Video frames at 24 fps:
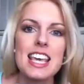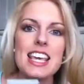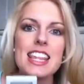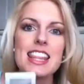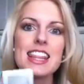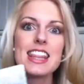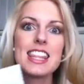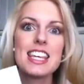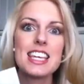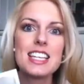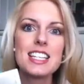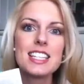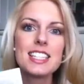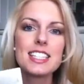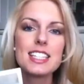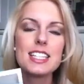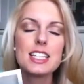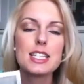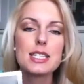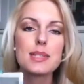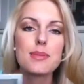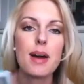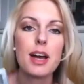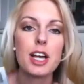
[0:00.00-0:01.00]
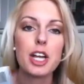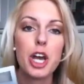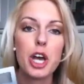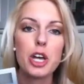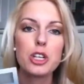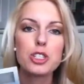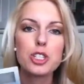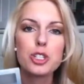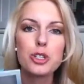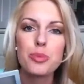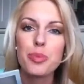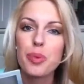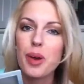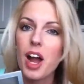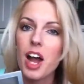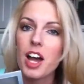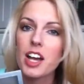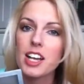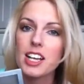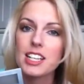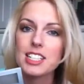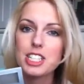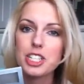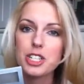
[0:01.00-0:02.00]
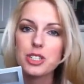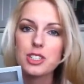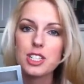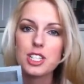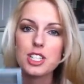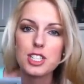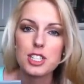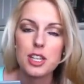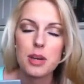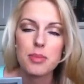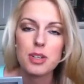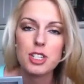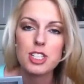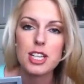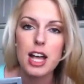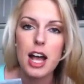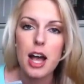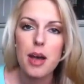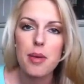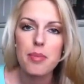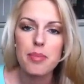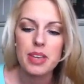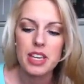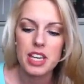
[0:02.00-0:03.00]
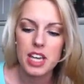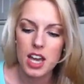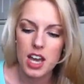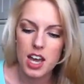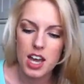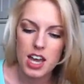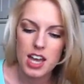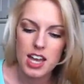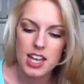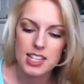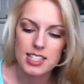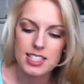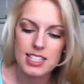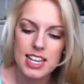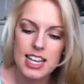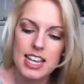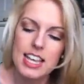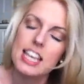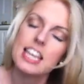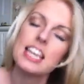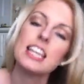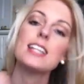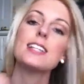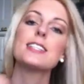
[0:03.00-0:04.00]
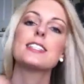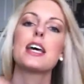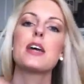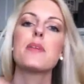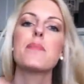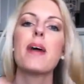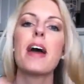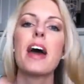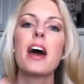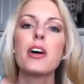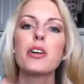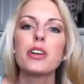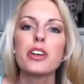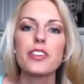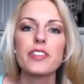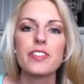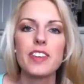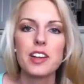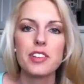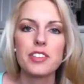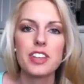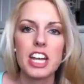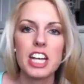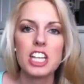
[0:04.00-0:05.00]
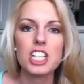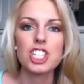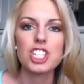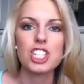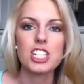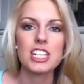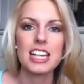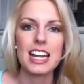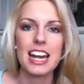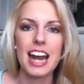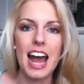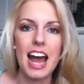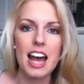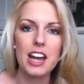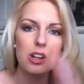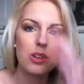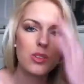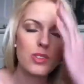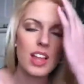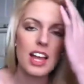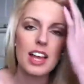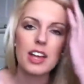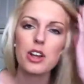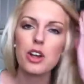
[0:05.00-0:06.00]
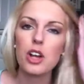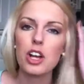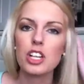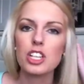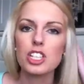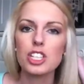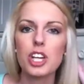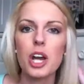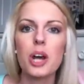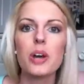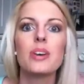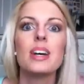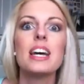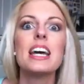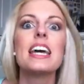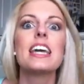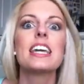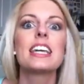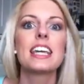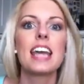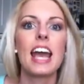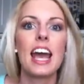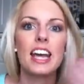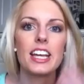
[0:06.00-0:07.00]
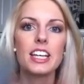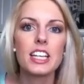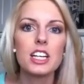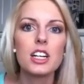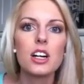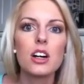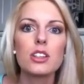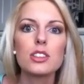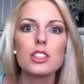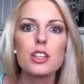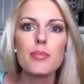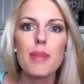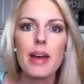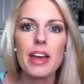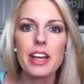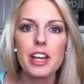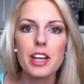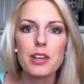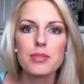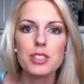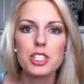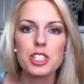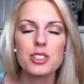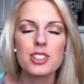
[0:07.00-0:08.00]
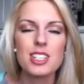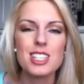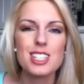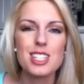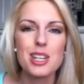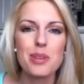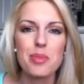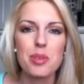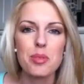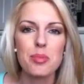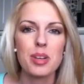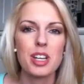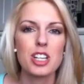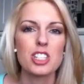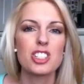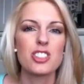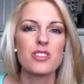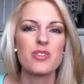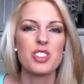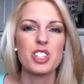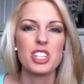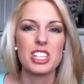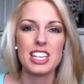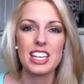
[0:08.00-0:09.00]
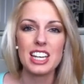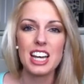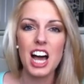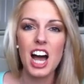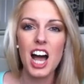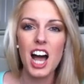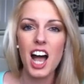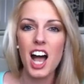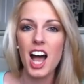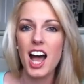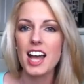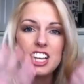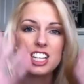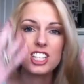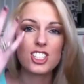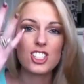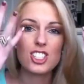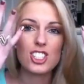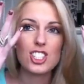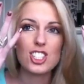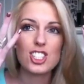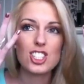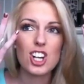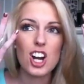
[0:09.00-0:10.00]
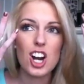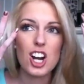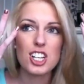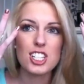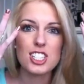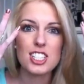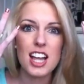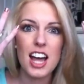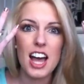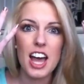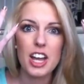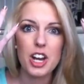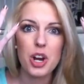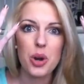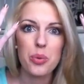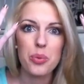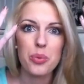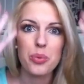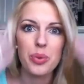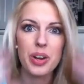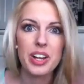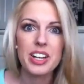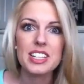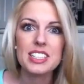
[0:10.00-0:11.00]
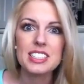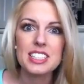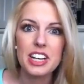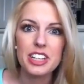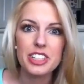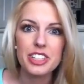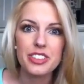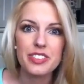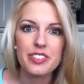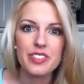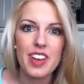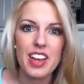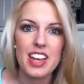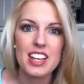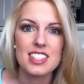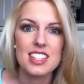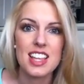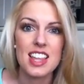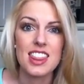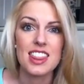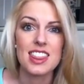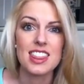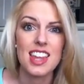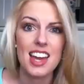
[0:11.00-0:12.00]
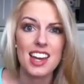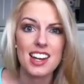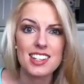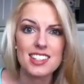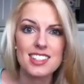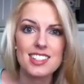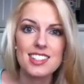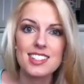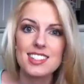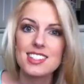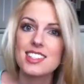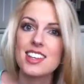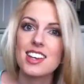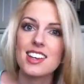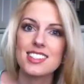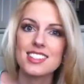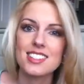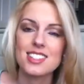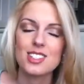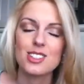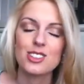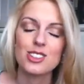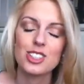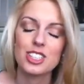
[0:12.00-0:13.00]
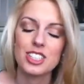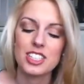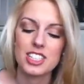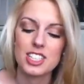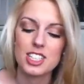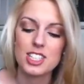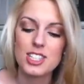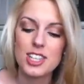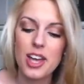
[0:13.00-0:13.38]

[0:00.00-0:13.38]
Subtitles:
This is my go-to product during the summertime because it's a powder foundation, and I don't like, you know, caking on the makeup during the summer, because if you get hot, it just starts like running down your face, and that is disgusting looking.